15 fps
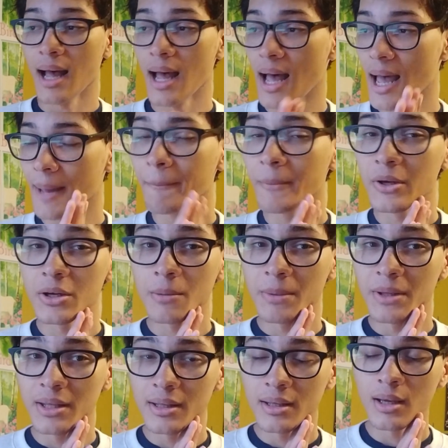I'm gonna
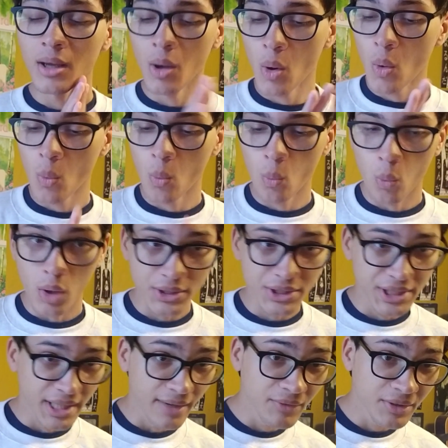be
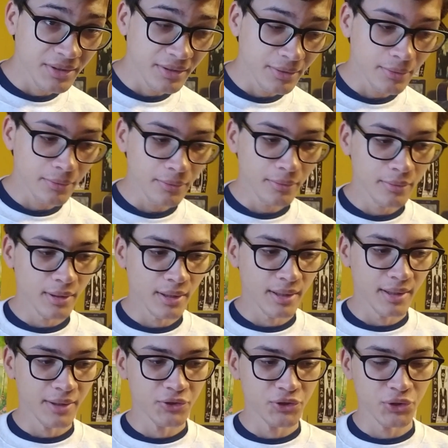watching every single
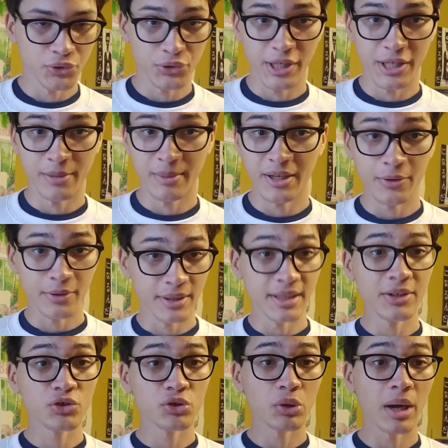shoujo anime, or at
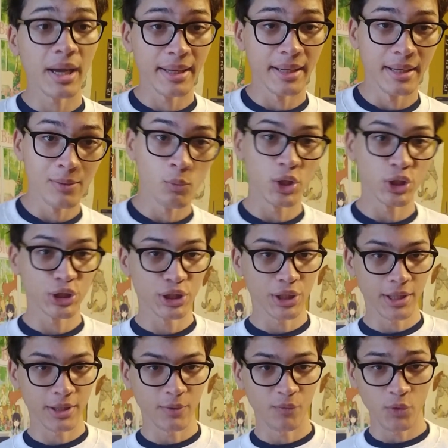least trying it, watching
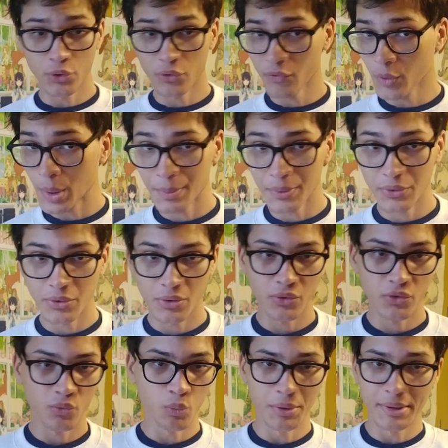like the first few
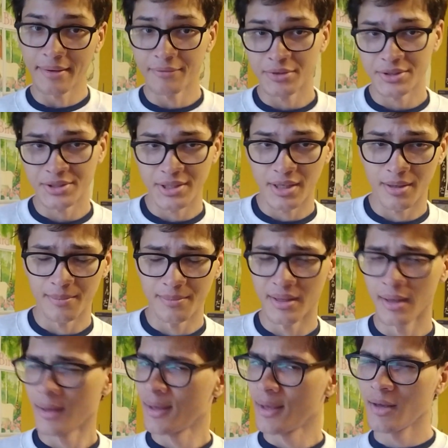episodes, whatever subbed.
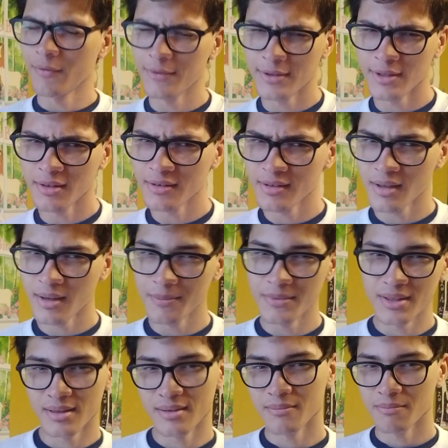If it's unsubbed,
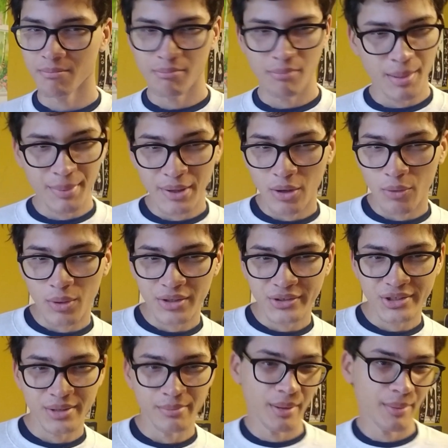maybe I'll
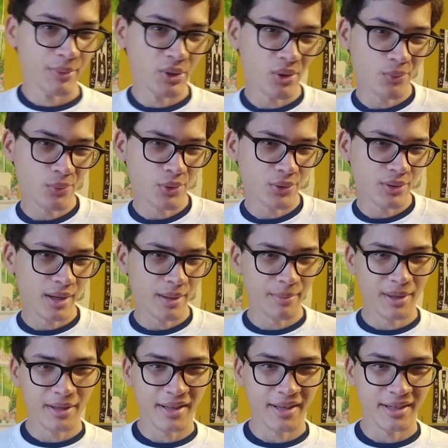watch it, maybe I won't. I
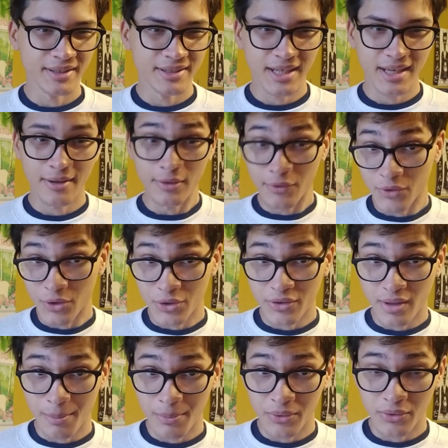might like check out the first
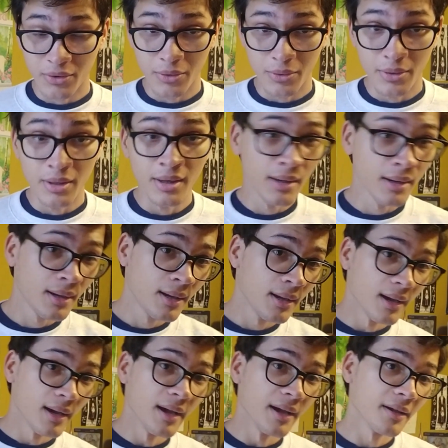episode,
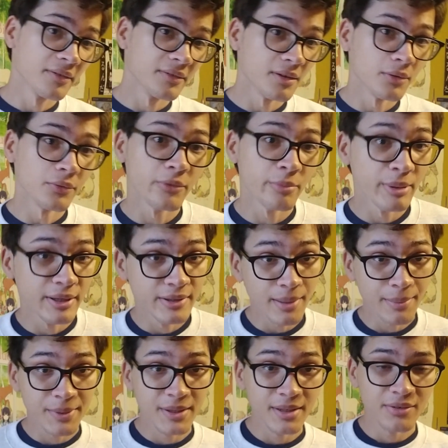because I don't speak
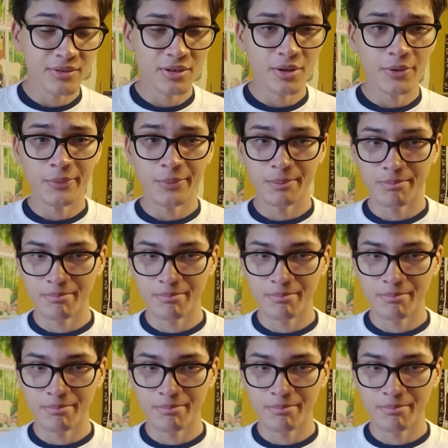Japanese, so